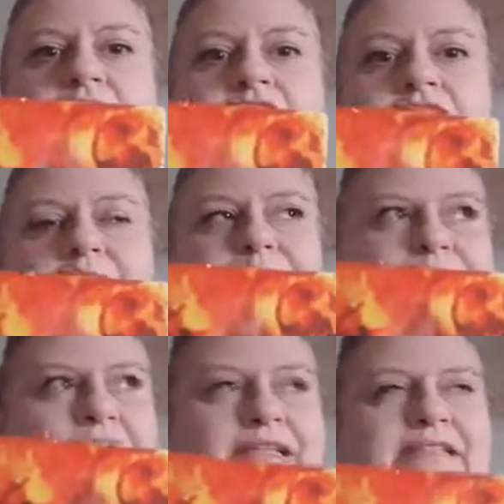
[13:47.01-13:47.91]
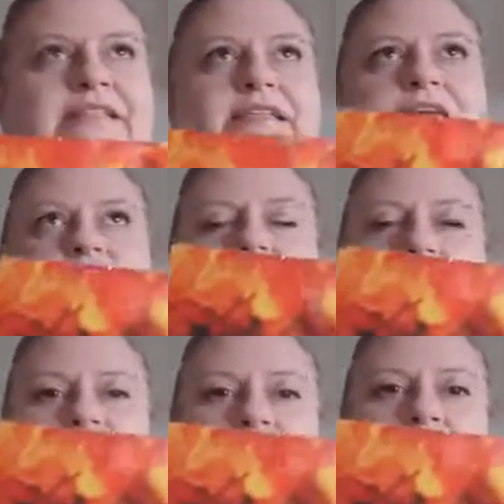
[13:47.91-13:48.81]
So that piece
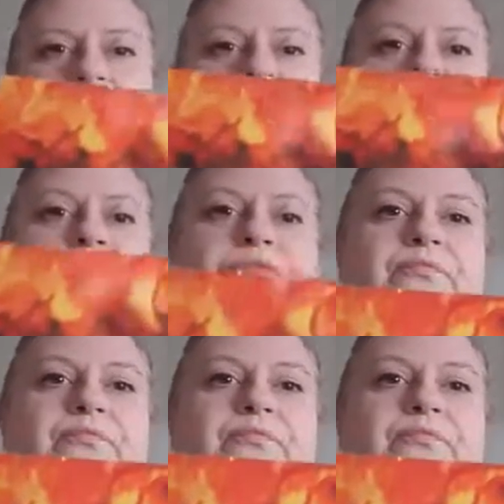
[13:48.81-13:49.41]
as well. So,